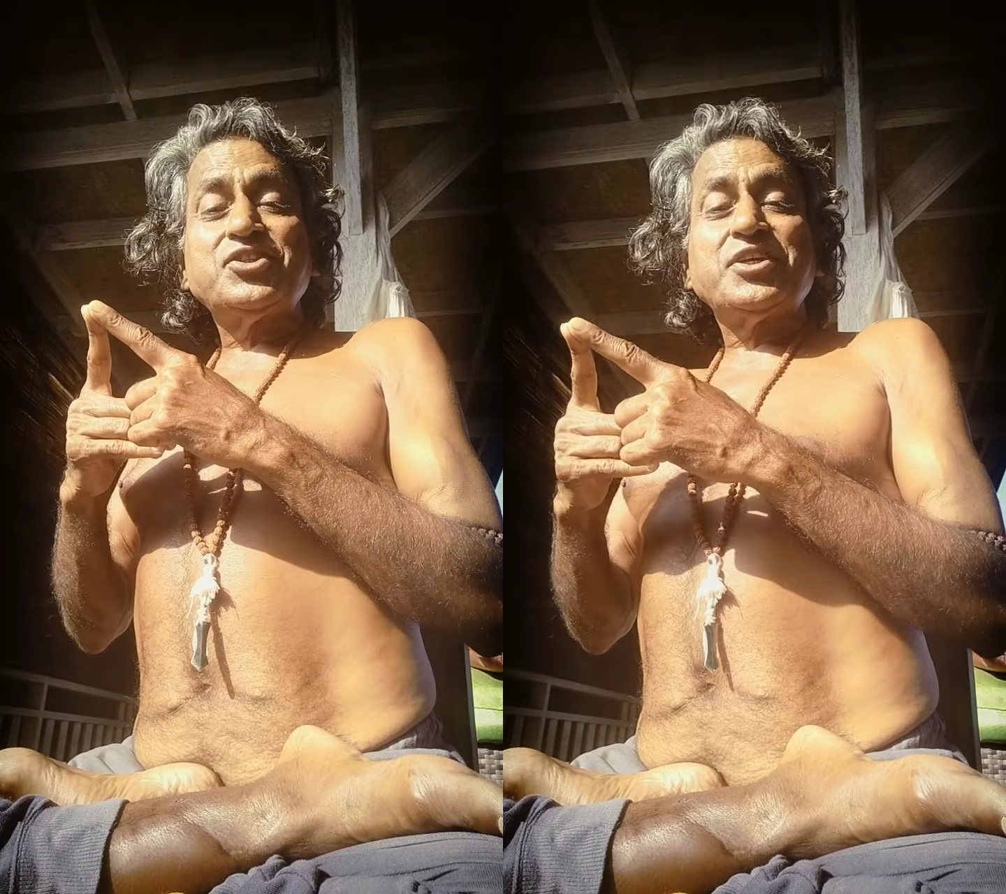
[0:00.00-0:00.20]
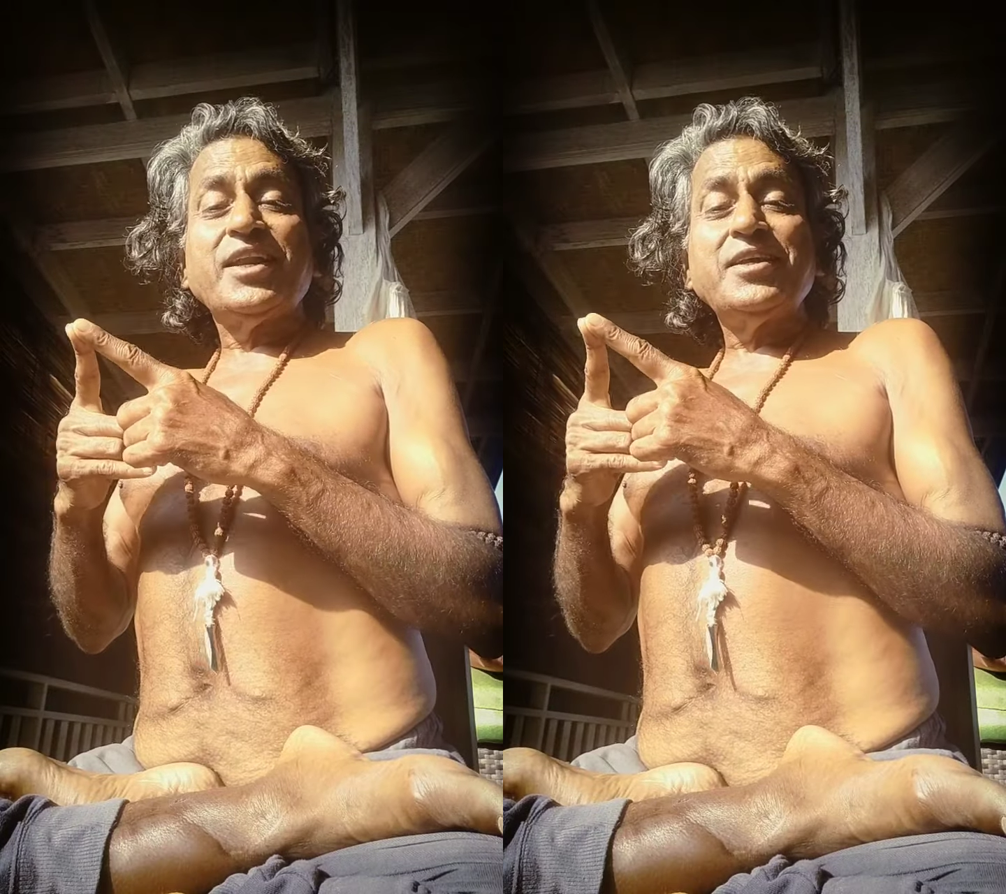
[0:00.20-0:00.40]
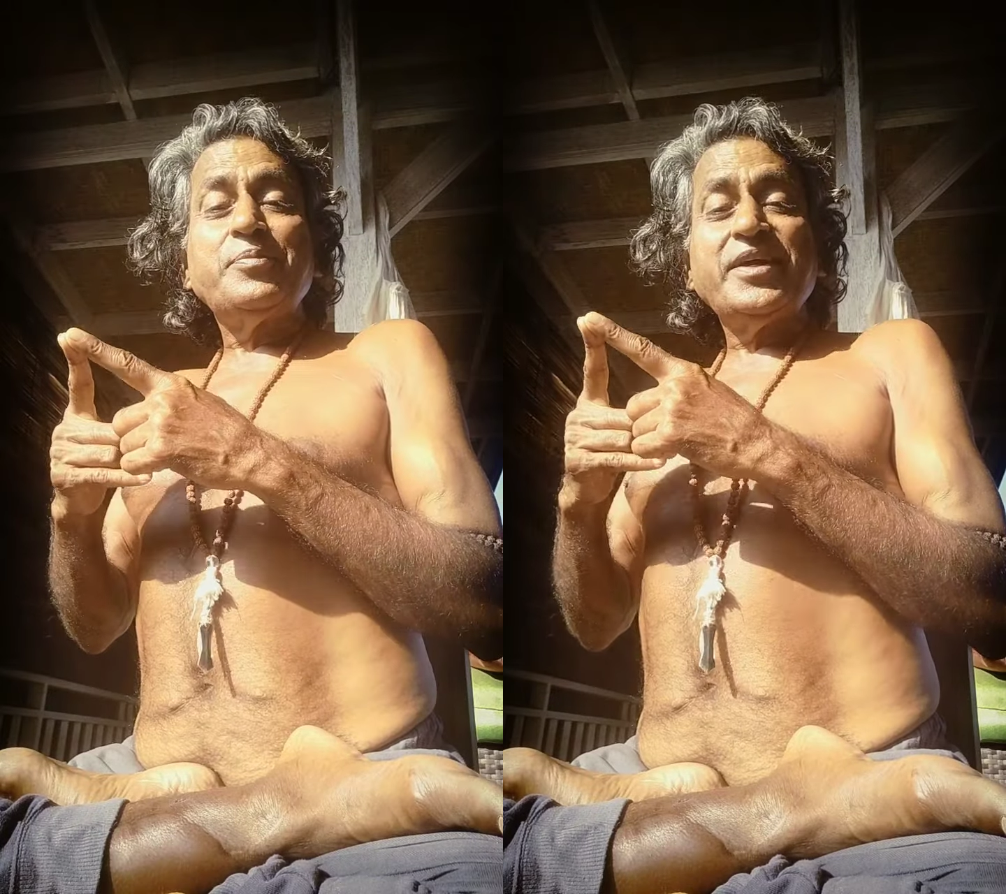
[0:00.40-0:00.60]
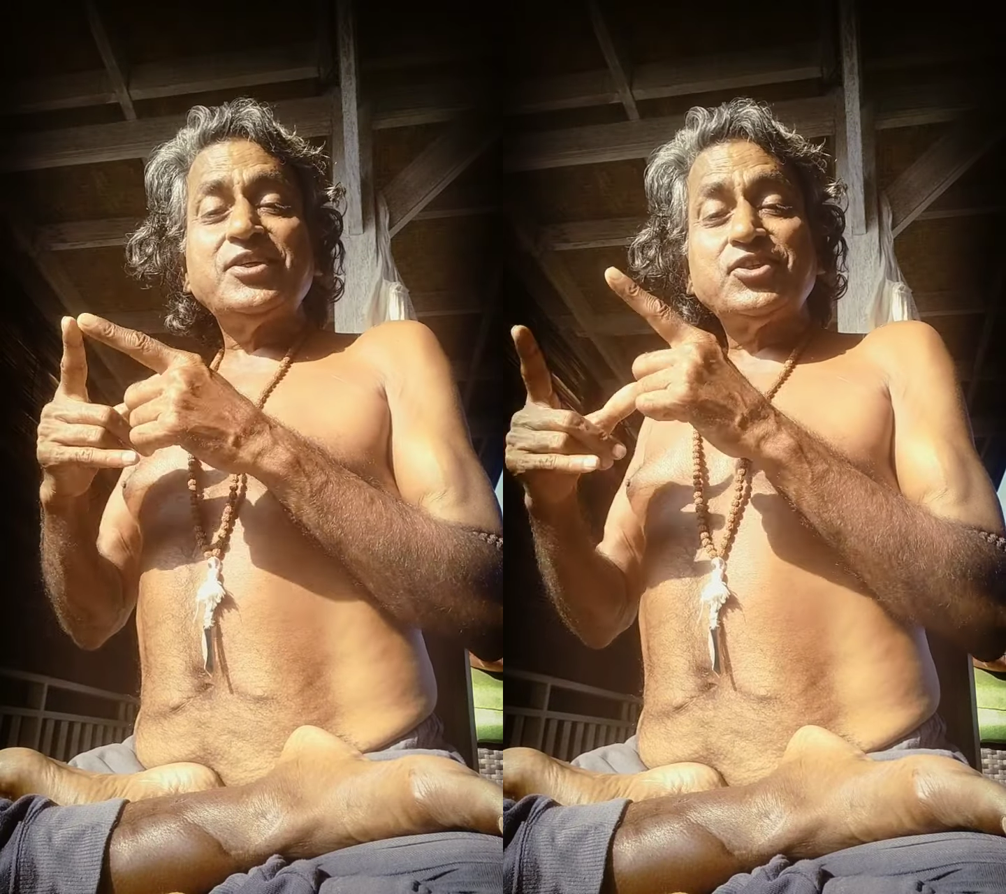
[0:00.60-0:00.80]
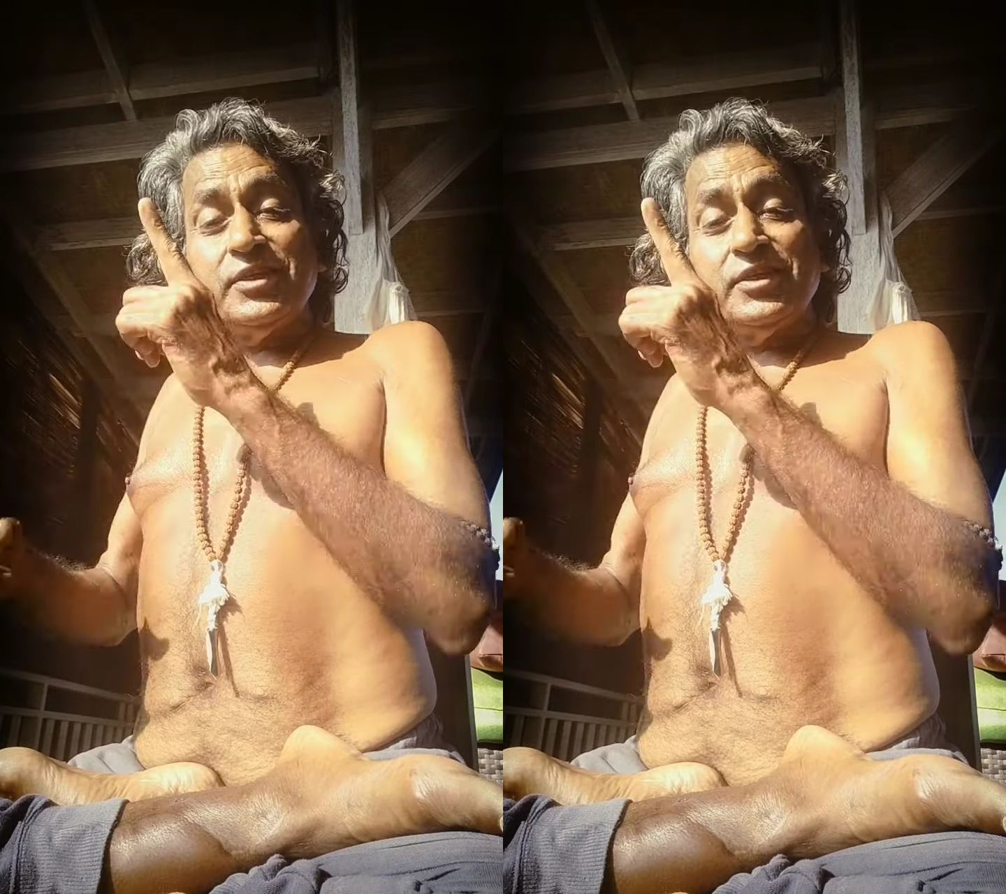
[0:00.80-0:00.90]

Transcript: celibates